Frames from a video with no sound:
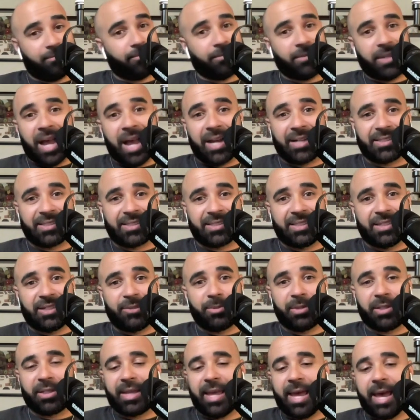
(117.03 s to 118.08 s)
Giannis is
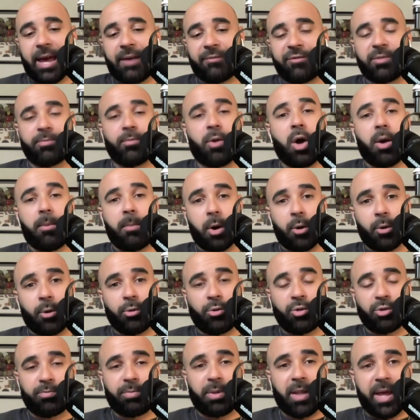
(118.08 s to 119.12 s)
dealing with a calf. Jamal Murray,
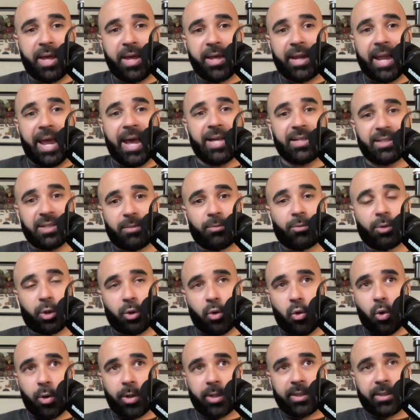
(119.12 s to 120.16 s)
who's playing as I'm
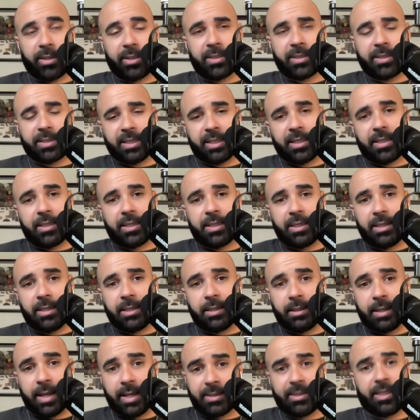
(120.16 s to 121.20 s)
recording this as
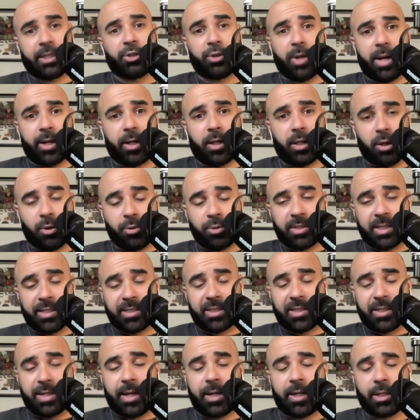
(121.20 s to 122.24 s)
the
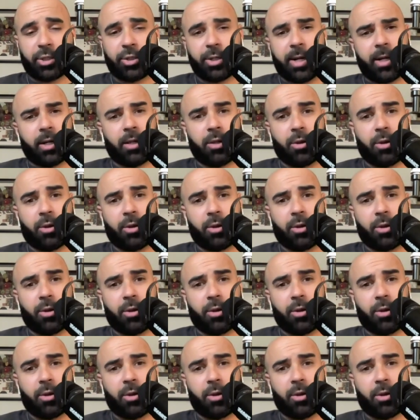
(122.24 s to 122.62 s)
Nuggets try to